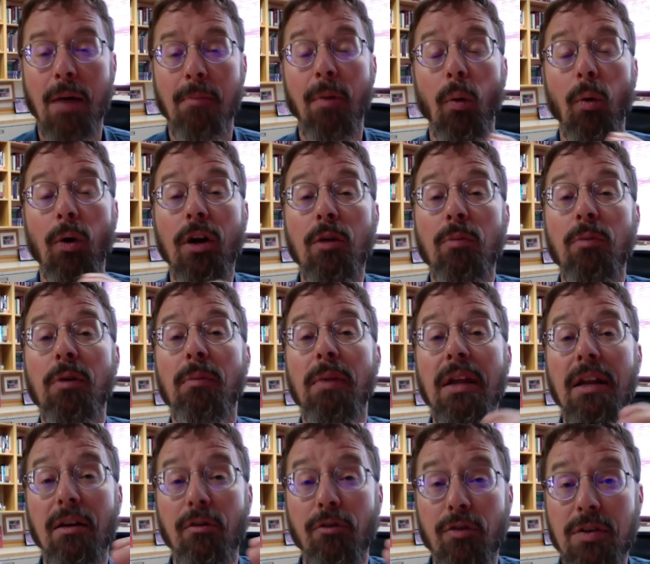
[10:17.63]
But we're going to be
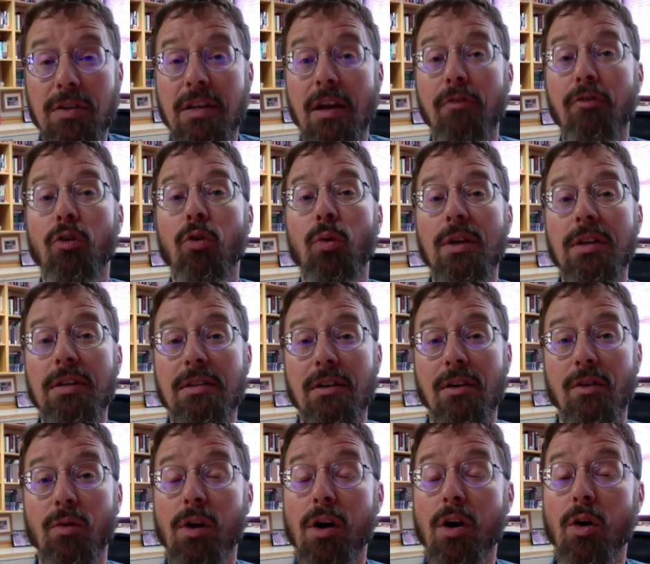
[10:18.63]
meeting for several weeks
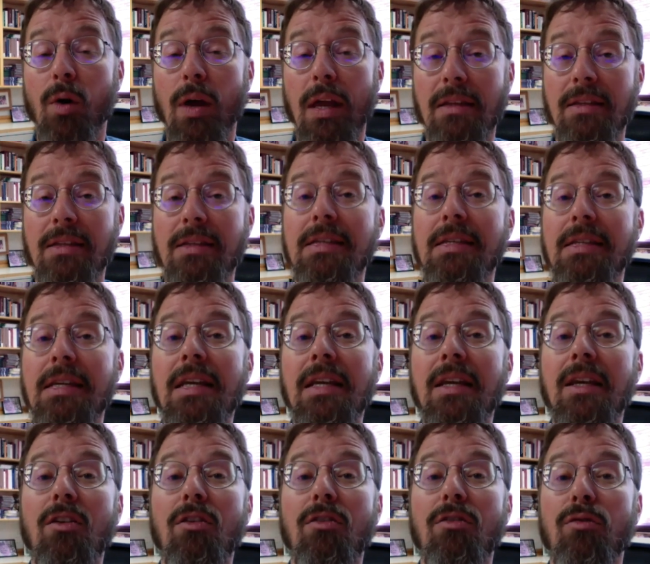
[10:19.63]
in a row and
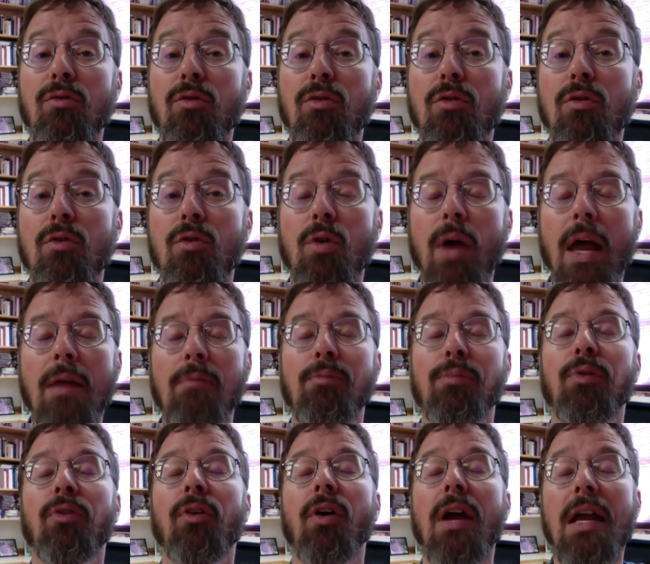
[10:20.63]
sing through and
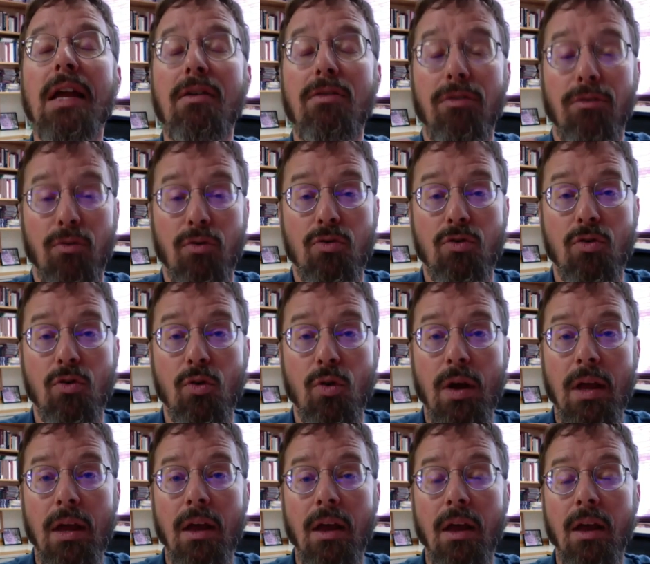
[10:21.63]
pray
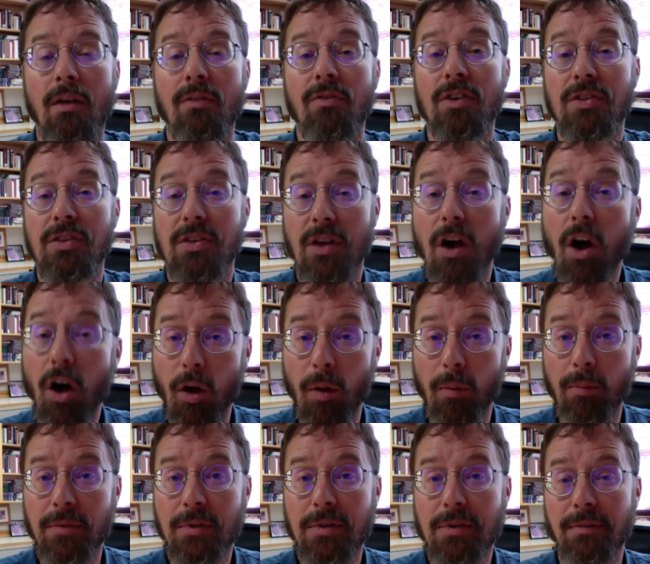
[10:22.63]
through the
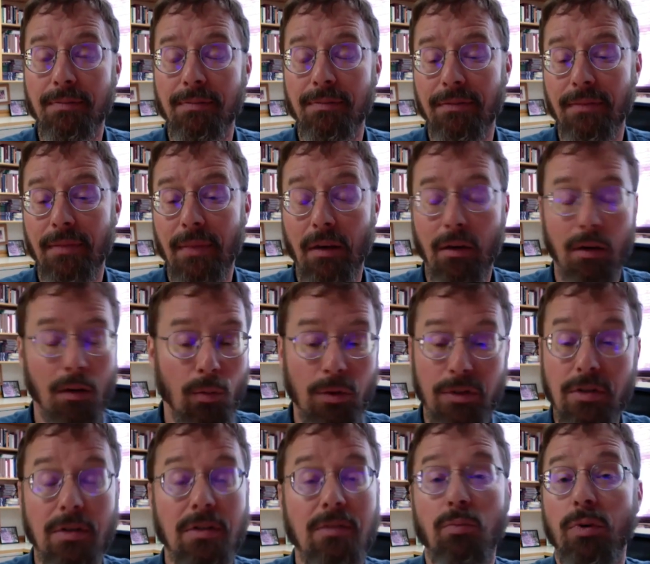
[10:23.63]
psalms,
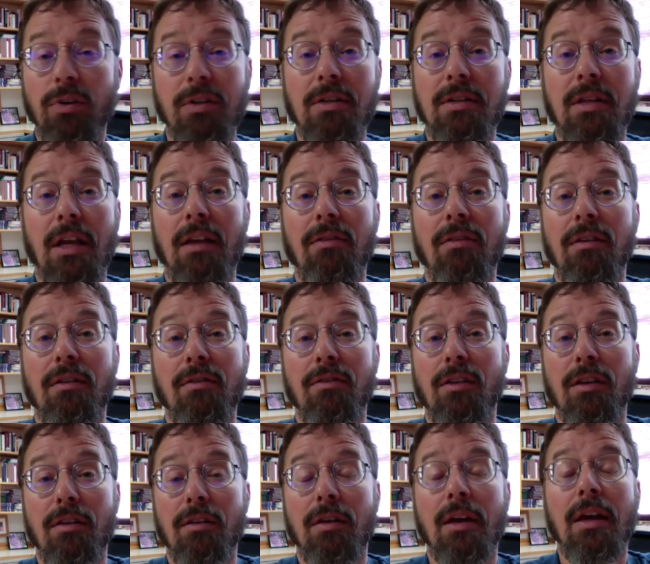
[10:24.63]
which is like
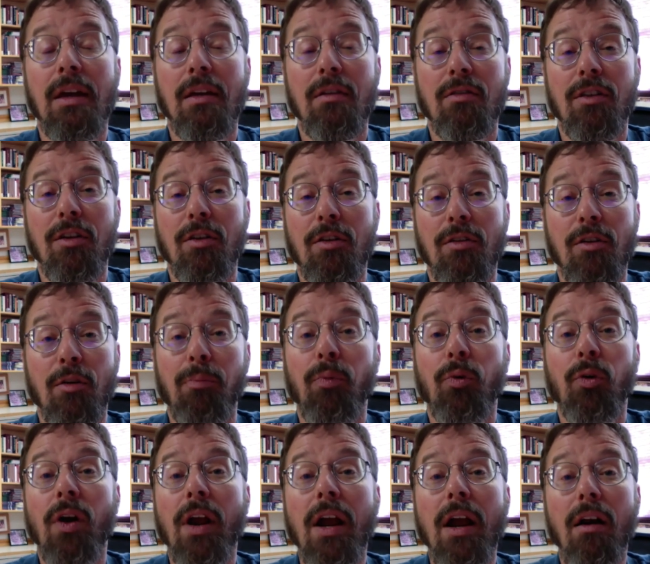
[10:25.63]
the
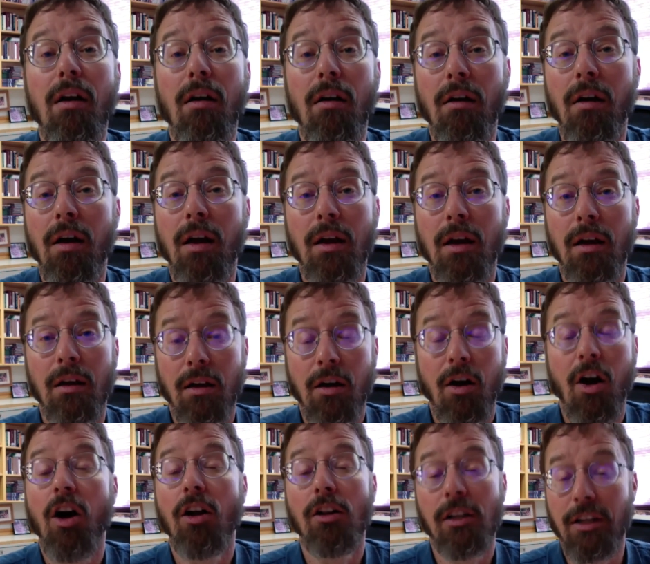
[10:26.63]
prayer
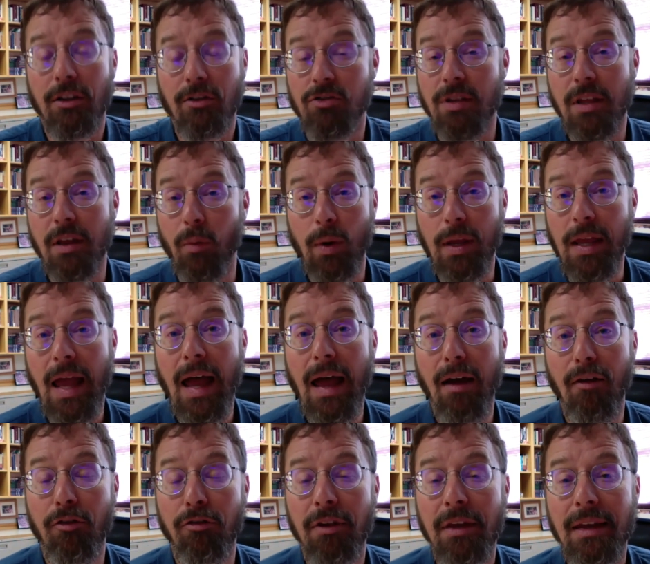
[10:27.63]
college that we
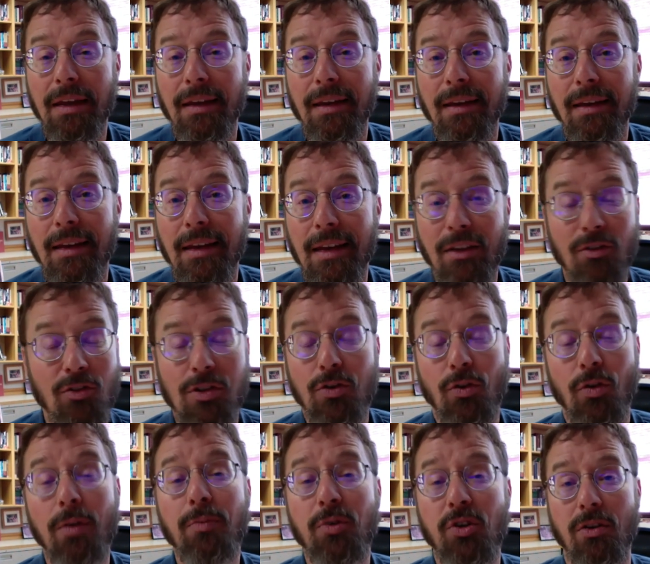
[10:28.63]
have in the
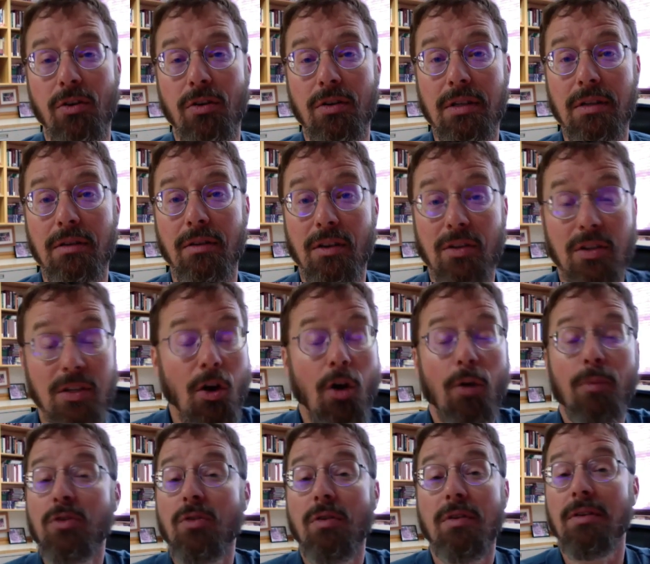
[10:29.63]
scriptures. The
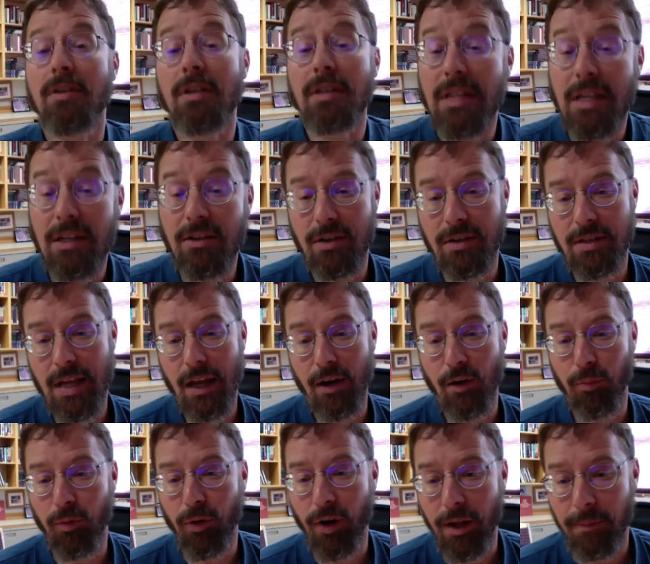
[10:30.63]
psalms are there to teach us how
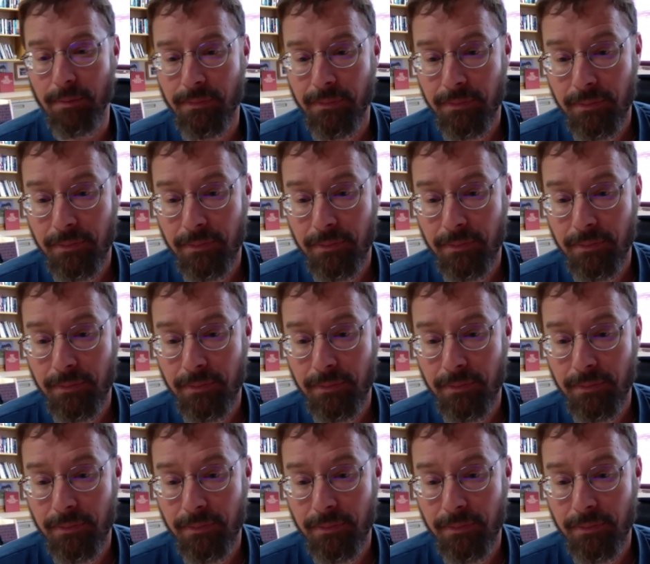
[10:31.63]
to pray.